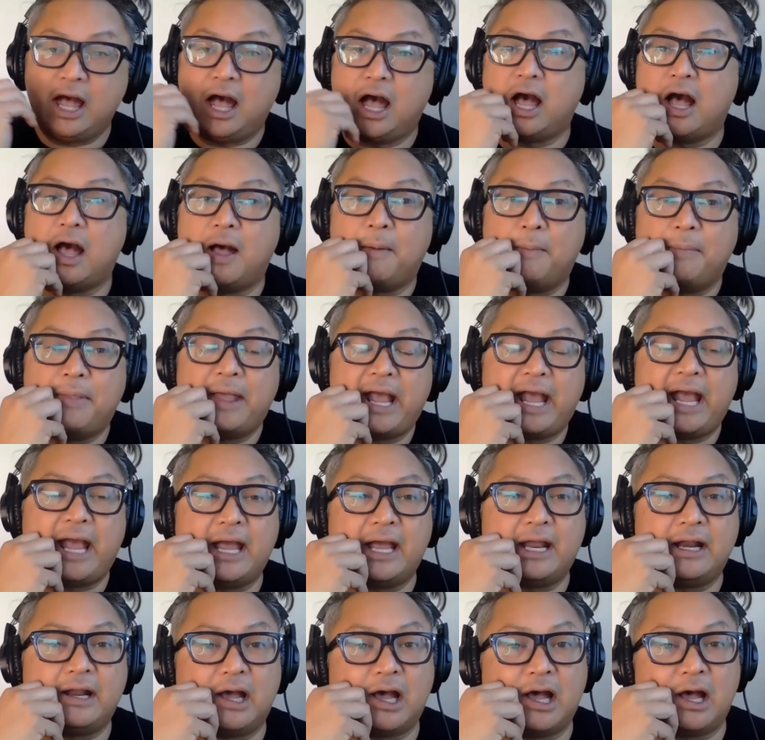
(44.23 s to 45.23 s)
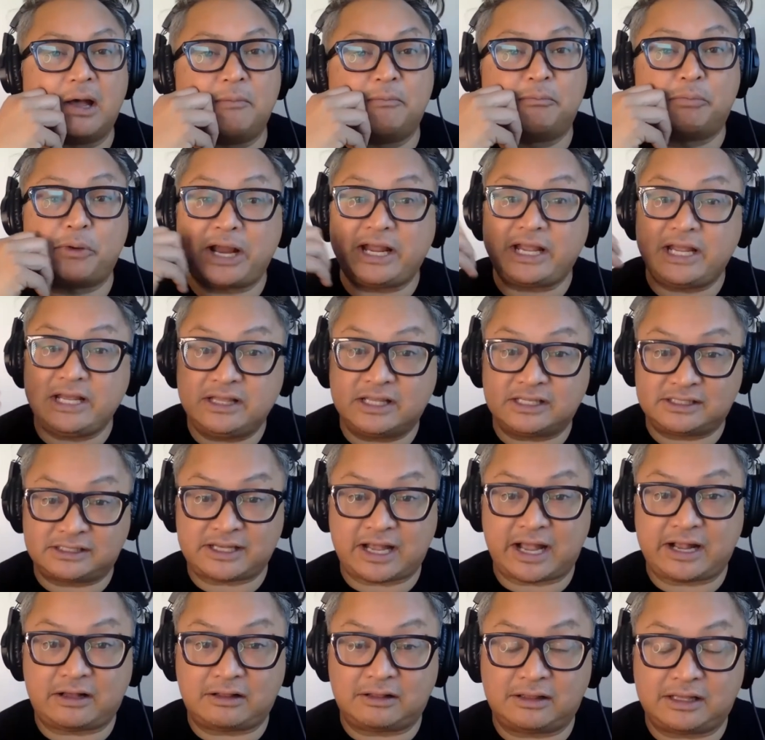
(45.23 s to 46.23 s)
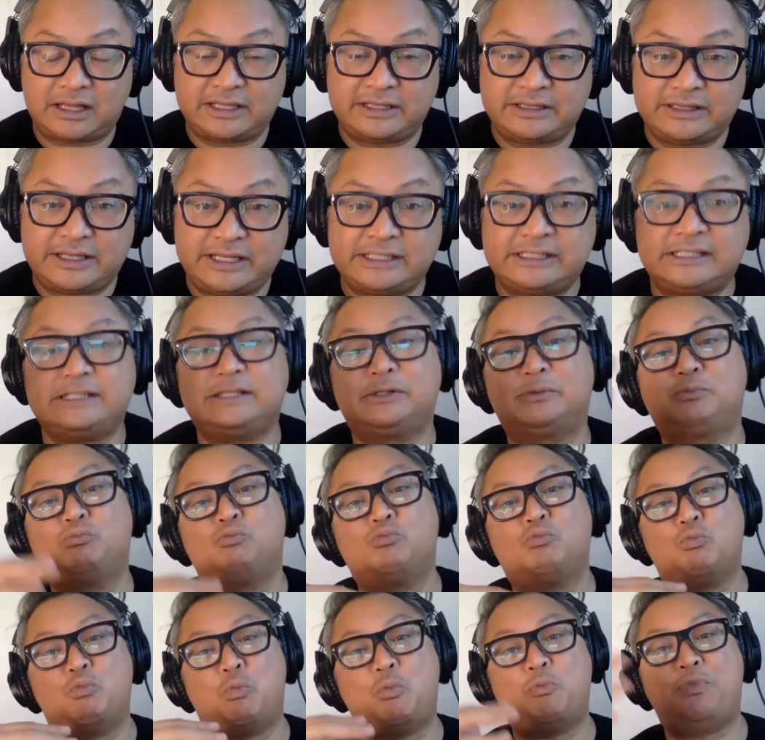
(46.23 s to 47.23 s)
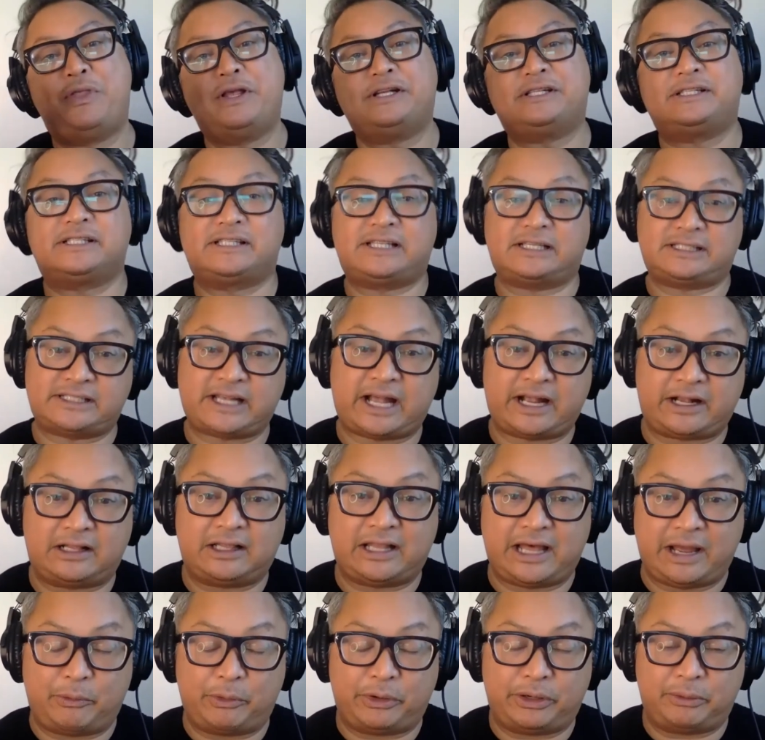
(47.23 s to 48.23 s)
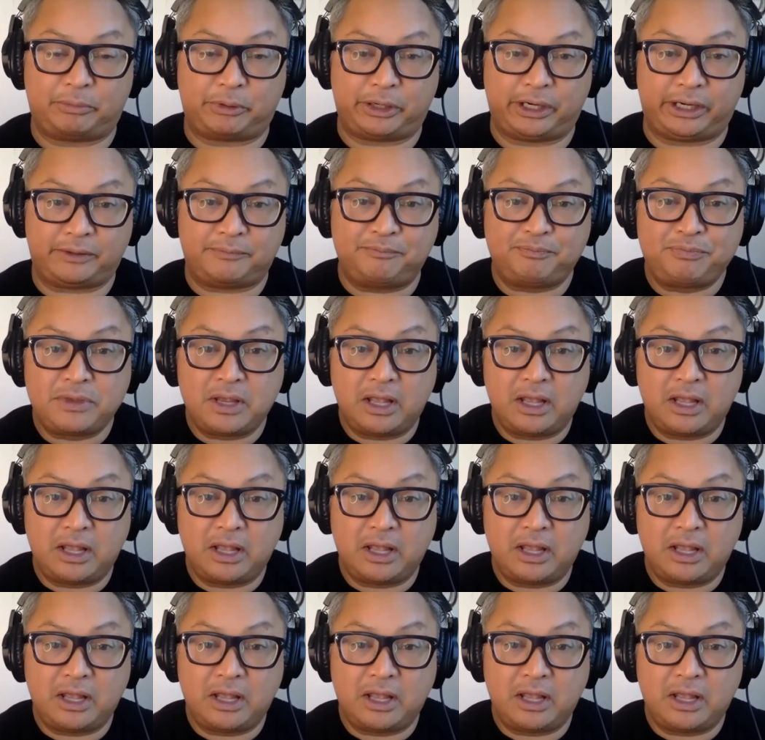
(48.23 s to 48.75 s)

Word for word: Um, and uh, breaking the cycle. This is this is the cycle I want to break.